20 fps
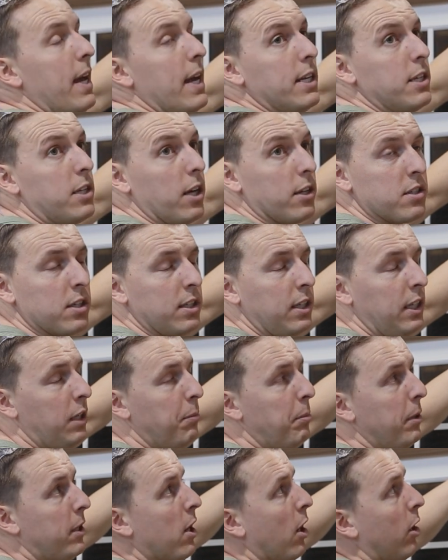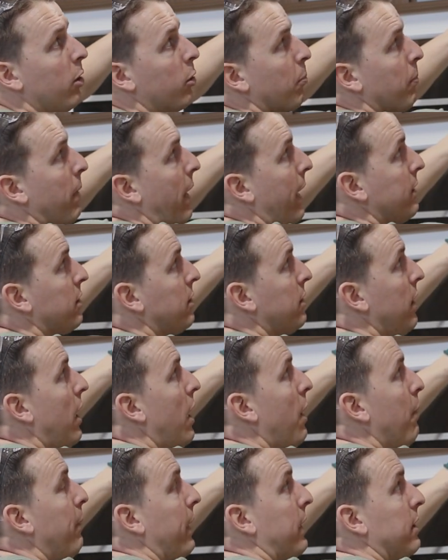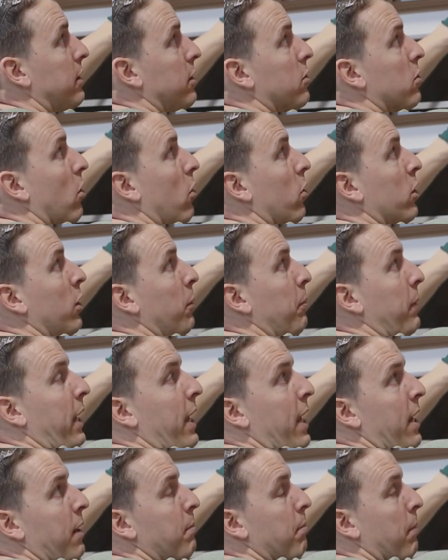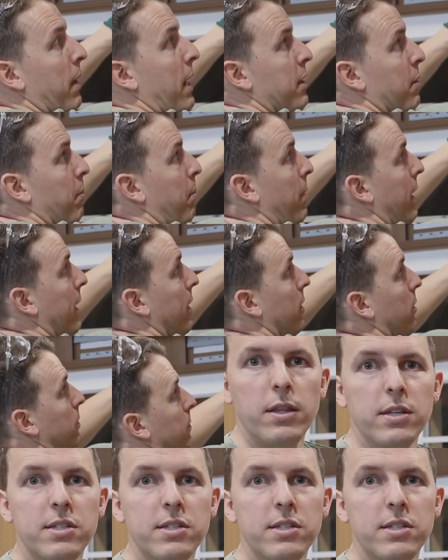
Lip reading: It doesn't need to be color matched because it's all going to be hidden by the panel.